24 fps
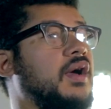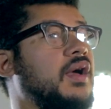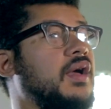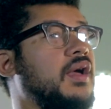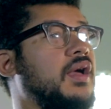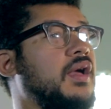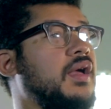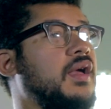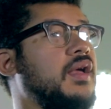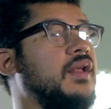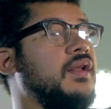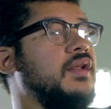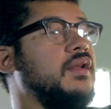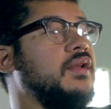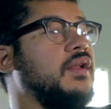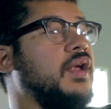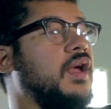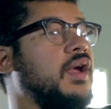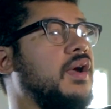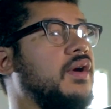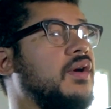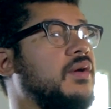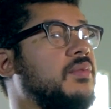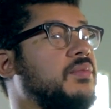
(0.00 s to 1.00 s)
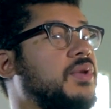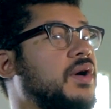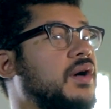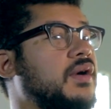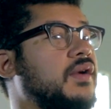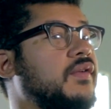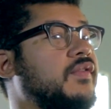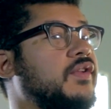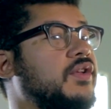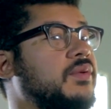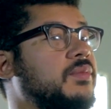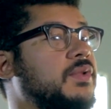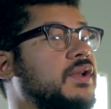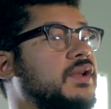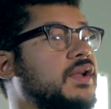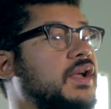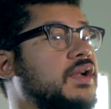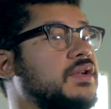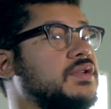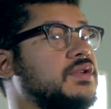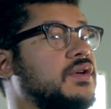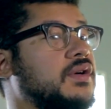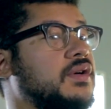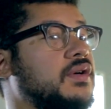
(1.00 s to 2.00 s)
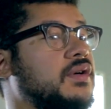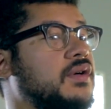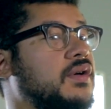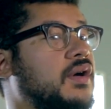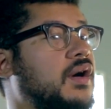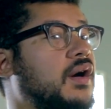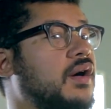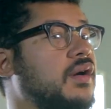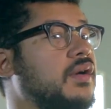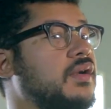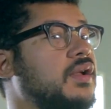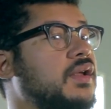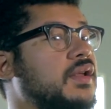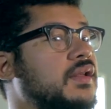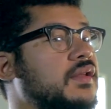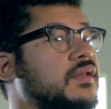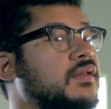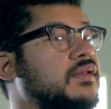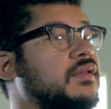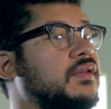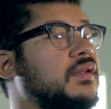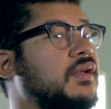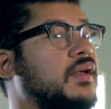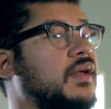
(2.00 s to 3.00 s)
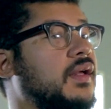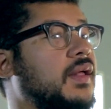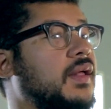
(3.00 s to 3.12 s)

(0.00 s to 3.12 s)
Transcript: an inherent part of human nature. Art is.